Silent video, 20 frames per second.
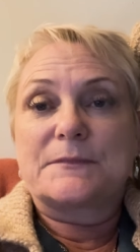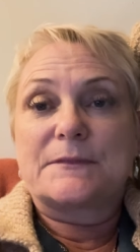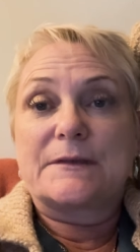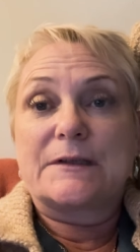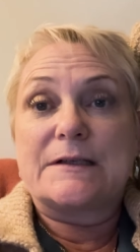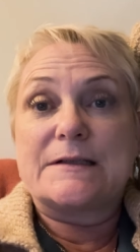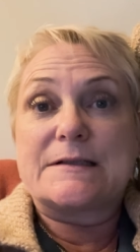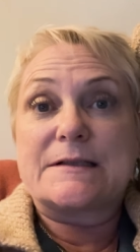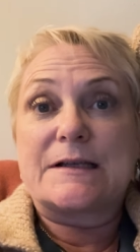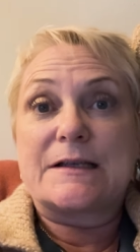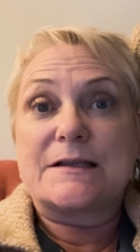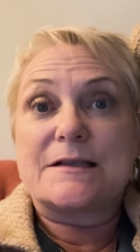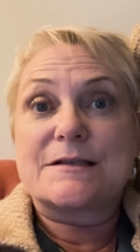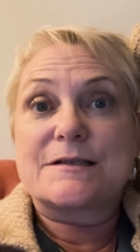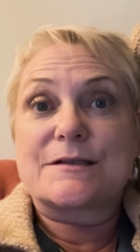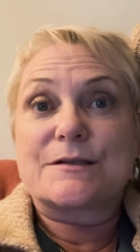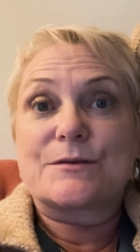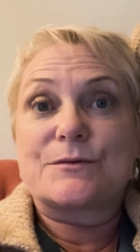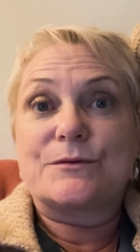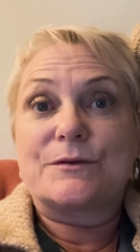Let's get
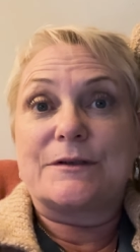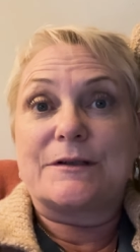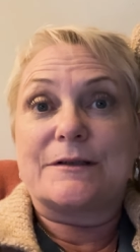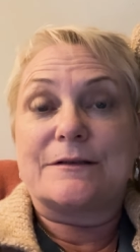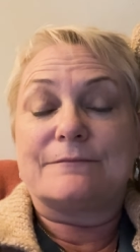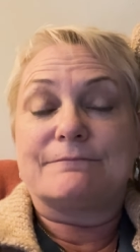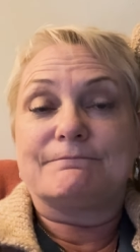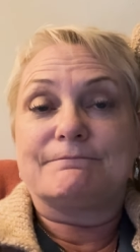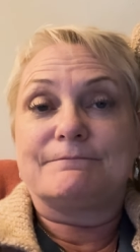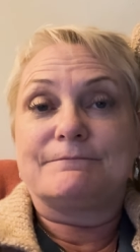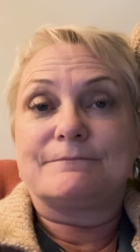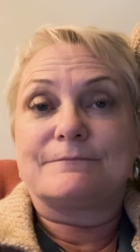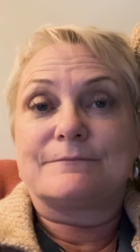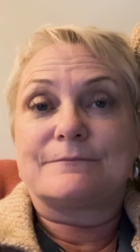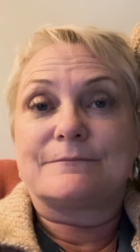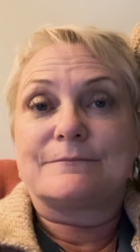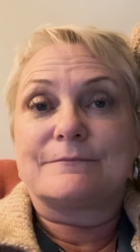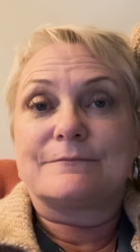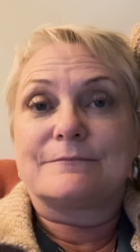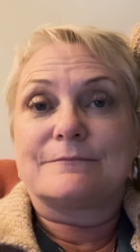this sorted.
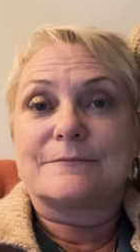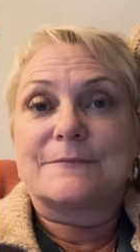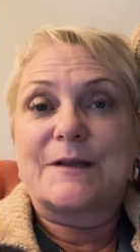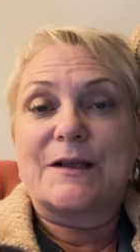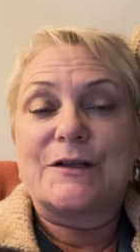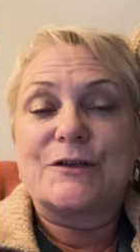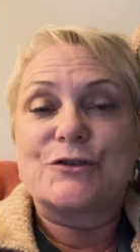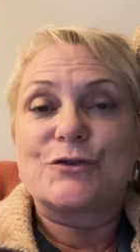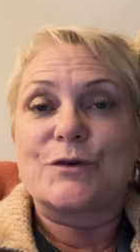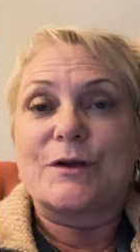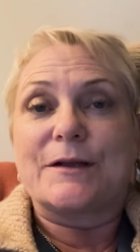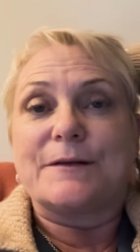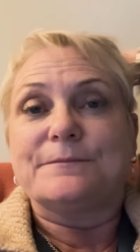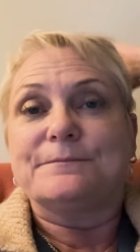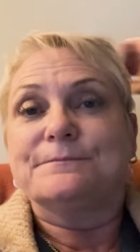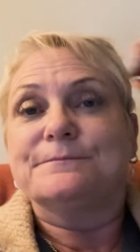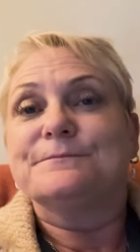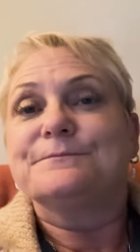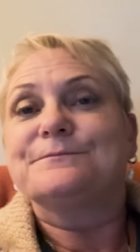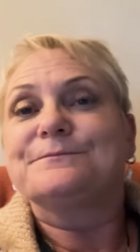Enjoy.
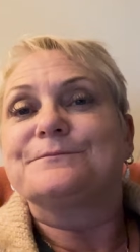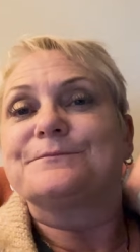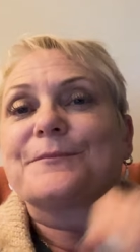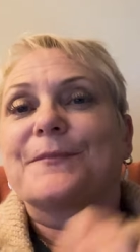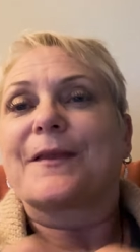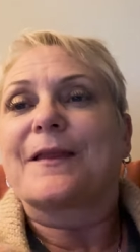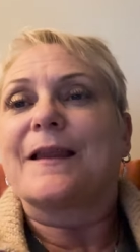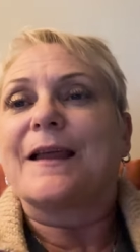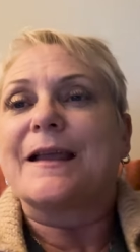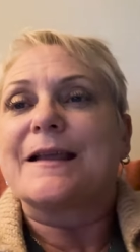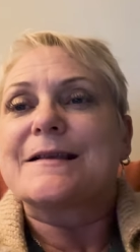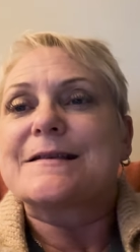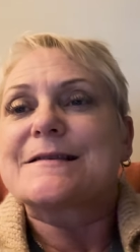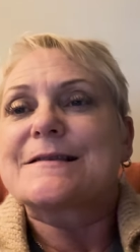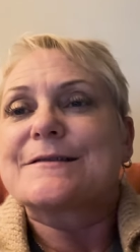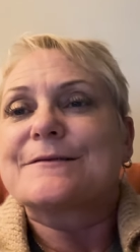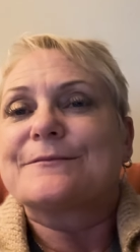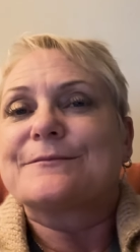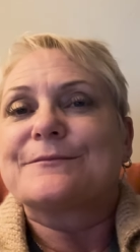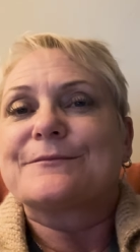Thanks.